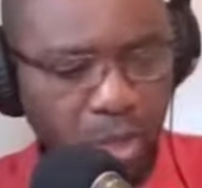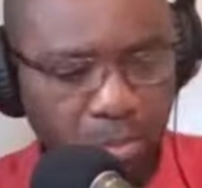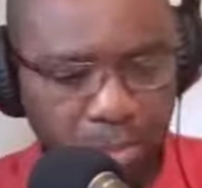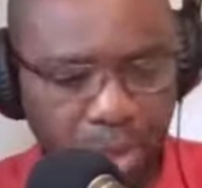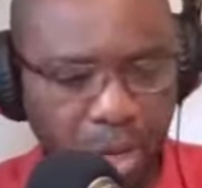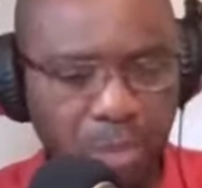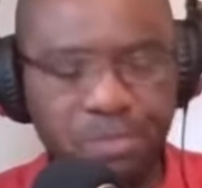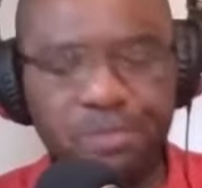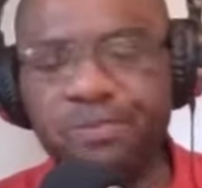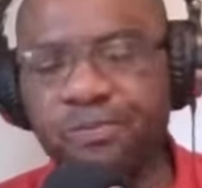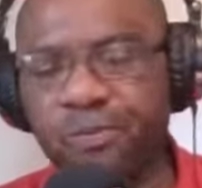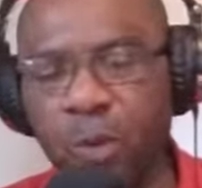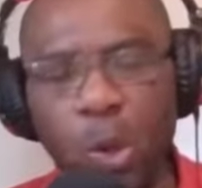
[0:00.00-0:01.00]
but
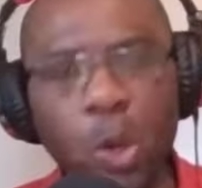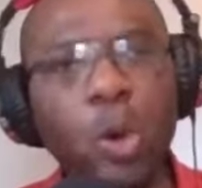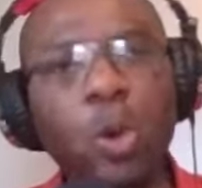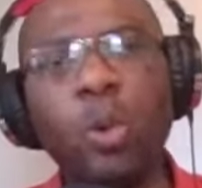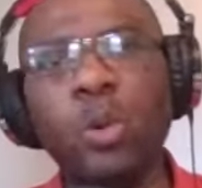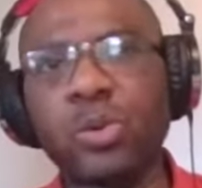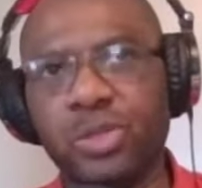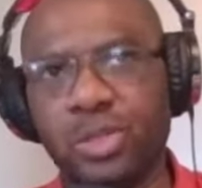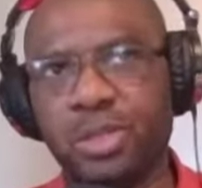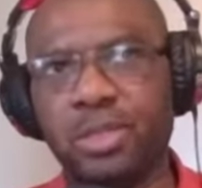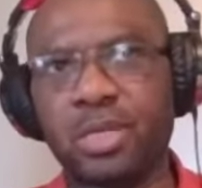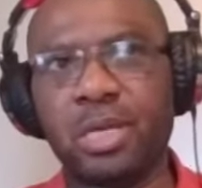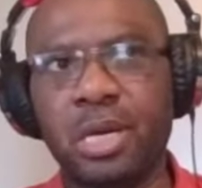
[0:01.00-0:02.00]
for us
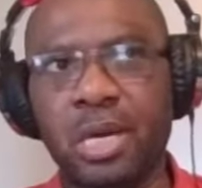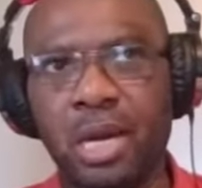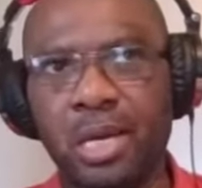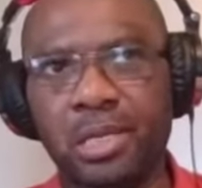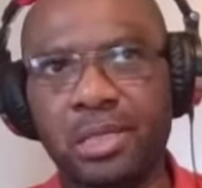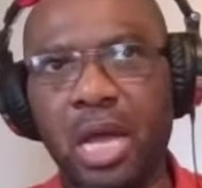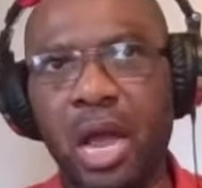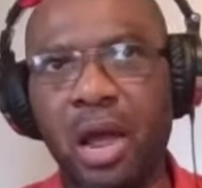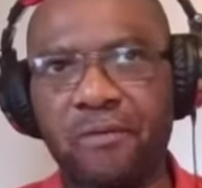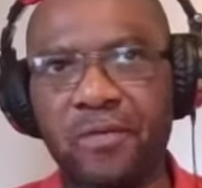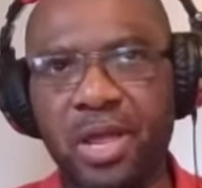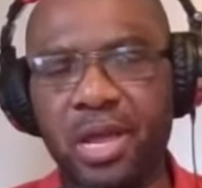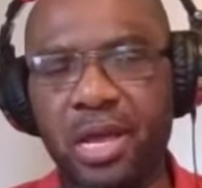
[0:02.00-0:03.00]
as
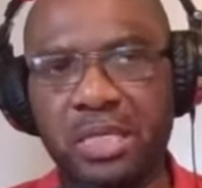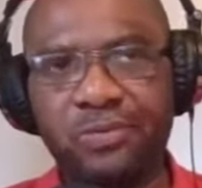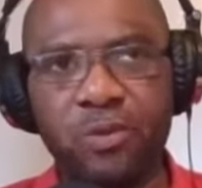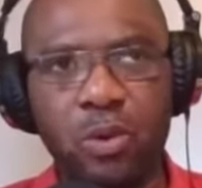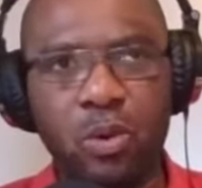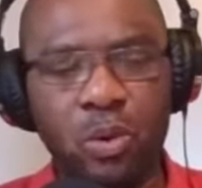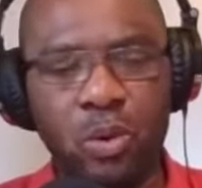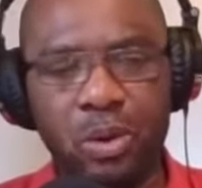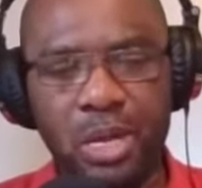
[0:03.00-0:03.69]
Africans, for